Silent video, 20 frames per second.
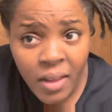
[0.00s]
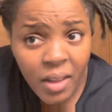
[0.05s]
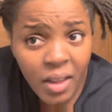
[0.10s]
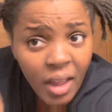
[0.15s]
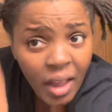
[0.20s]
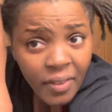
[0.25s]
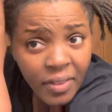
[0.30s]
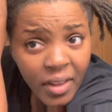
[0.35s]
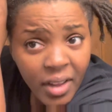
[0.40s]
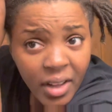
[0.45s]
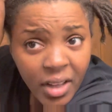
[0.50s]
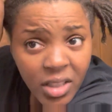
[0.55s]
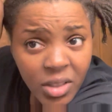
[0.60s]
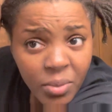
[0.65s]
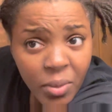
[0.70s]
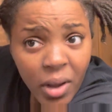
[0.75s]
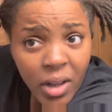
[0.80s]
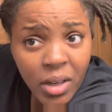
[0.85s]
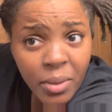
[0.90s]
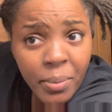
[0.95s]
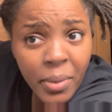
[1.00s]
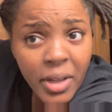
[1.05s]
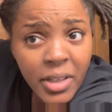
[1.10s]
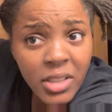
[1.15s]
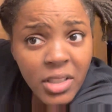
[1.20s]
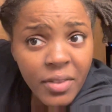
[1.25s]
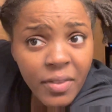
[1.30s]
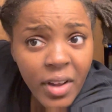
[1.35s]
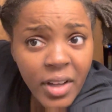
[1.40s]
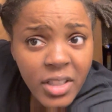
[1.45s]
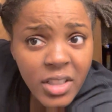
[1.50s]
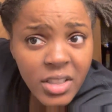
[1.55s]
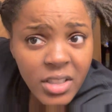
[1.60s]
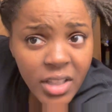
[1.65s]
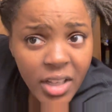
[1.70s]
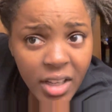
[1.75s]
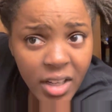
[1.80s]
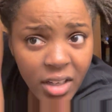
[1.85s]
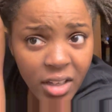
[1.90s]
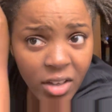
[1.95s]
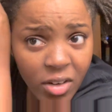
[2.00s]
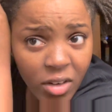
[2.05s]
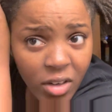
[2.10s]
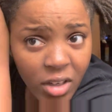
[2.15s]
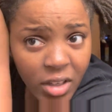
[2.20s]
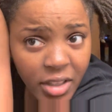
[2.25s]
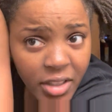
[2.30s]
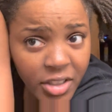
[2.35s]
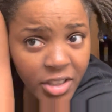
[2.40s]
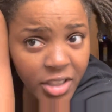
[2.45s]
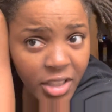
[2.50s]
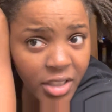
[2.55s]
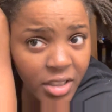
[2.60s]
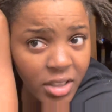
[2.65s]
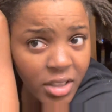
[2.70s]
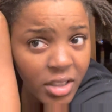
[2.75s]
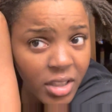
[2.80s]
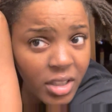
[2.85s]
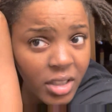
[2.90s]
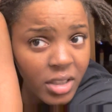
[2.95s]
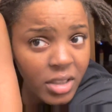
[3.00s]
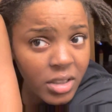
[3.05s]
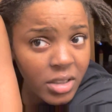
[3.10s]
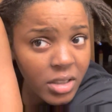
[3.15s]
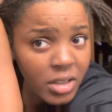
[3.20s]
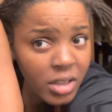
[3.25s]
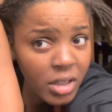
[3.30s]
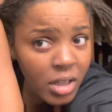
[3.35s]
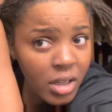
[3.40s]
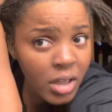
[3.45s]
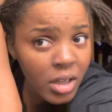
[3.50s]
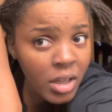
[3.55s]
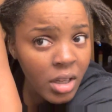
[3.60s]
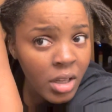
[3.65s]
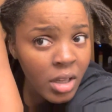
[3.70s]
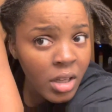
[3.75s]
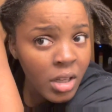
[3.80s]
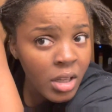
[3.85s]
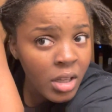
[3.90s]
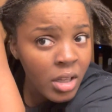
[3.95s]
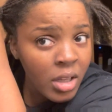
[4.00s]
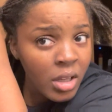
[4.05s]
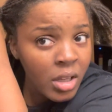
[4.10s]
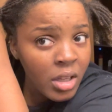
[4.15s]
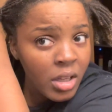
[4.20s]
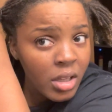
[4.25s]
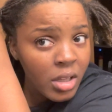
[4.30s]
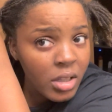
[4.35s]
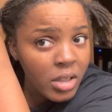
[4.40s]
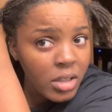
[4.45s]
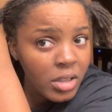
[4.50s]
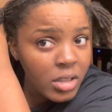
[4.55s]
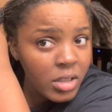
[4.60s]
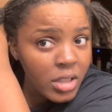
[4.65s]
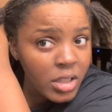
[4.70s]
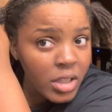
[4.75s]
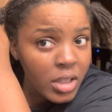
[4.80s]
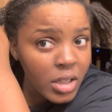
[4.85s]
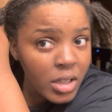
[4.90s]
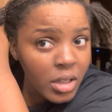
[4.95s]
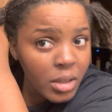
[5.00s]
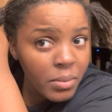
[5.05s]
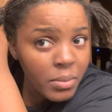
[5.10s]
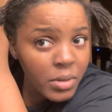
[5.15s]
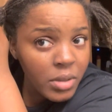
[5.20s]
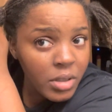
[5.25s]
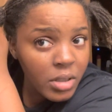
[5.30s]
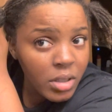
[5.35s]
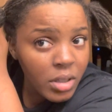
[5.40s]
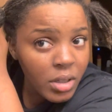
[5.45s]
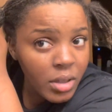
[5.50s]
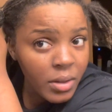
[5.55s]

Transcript: I think it's probably best if I just get literally just these tips.